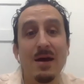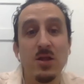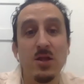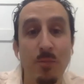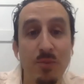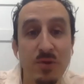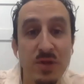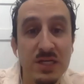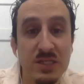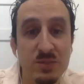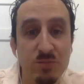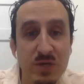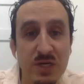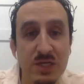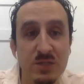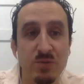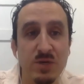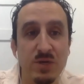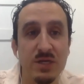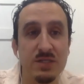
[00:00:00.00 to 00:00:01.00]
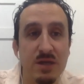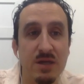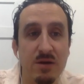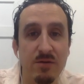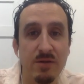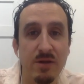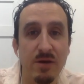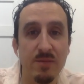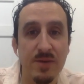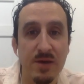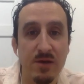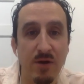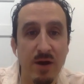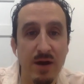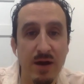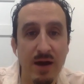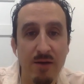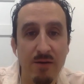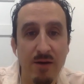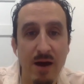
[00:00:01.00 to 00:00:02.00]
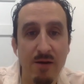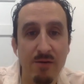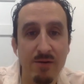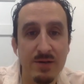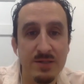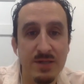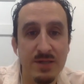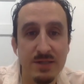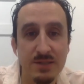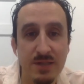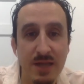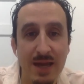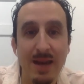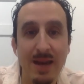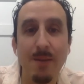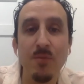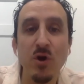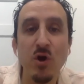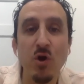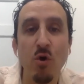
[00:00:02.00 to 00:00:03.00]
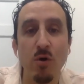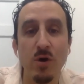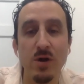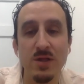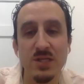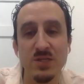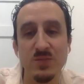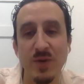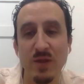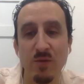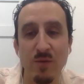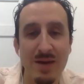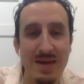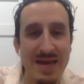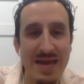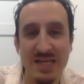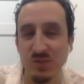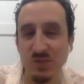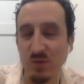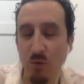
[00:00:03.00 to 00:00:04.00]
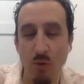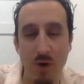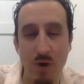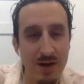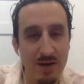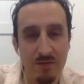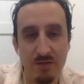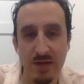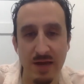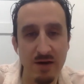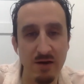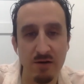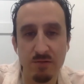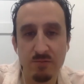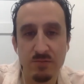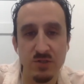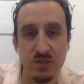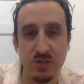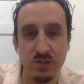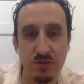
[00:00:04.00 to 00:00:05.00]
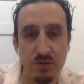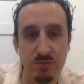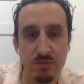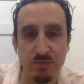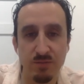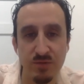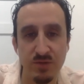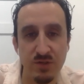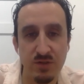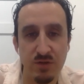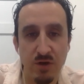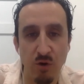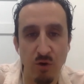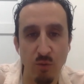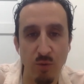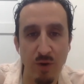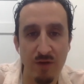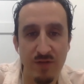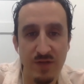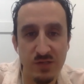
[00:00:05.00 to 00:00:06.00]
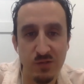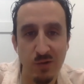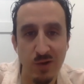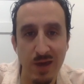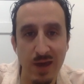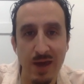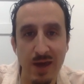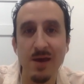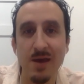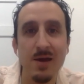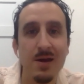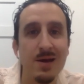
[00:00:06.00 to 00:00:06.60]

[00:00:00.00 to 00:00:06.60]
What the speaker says: No, please. That would be great. I always ask that. And I'm recording this, by the way, in case you want it later, just so you're aware if that's okay.